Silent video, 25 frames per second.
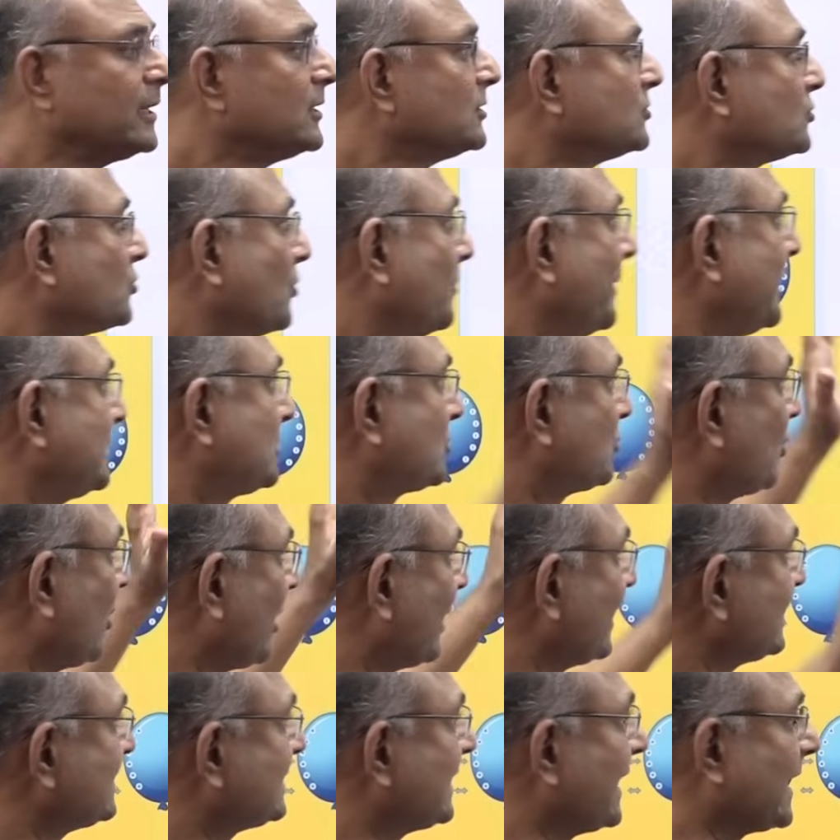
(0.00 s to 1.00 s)
So my
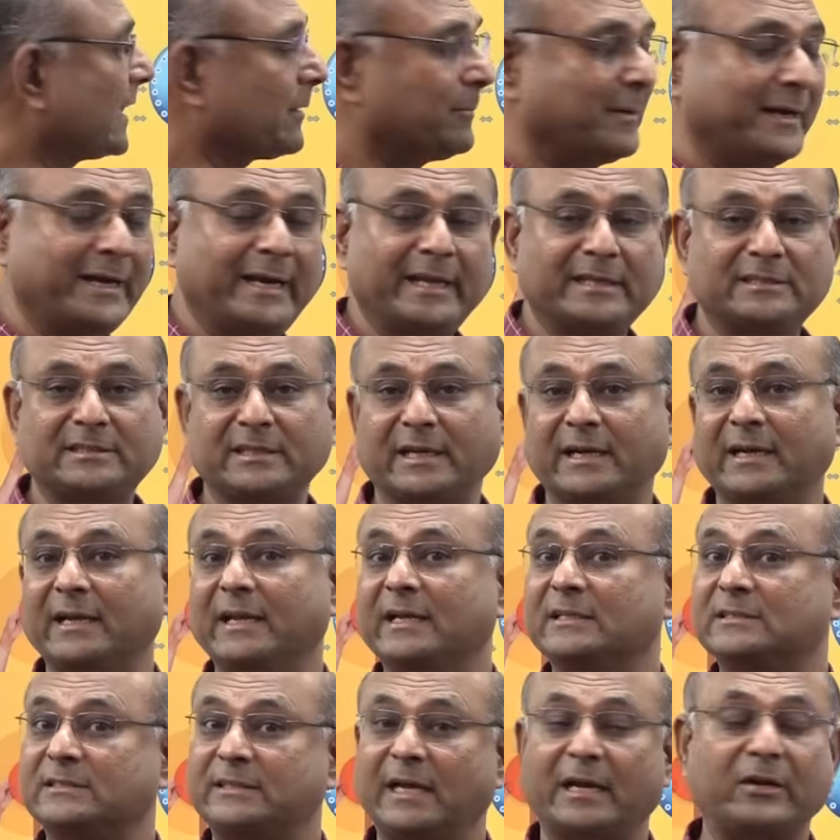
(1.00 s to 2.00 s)
strongest recommendation
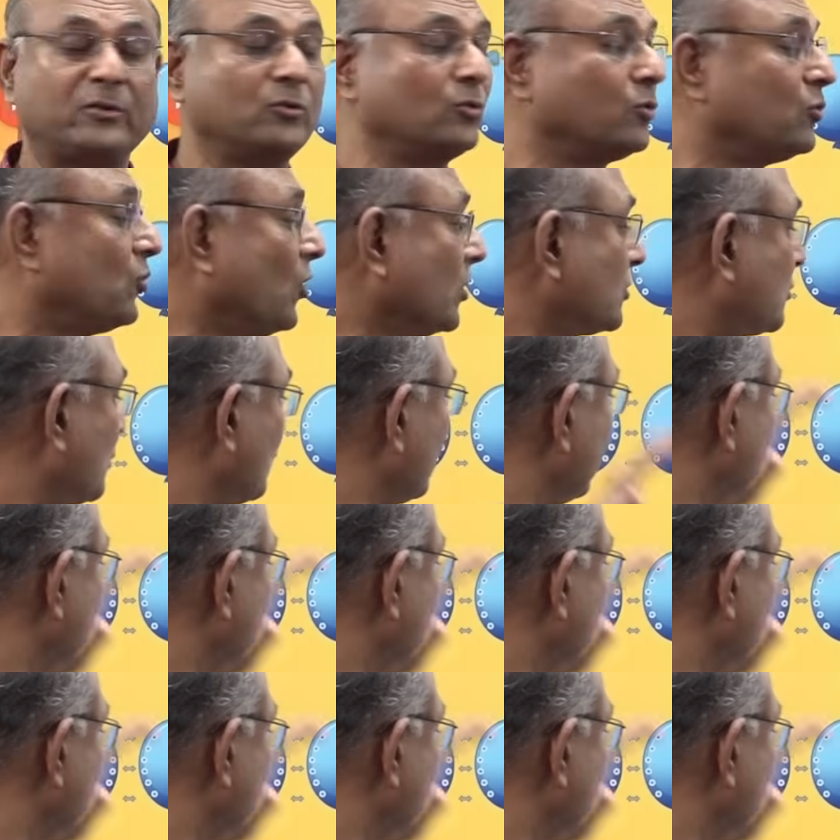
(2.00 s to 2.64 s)
is that you go through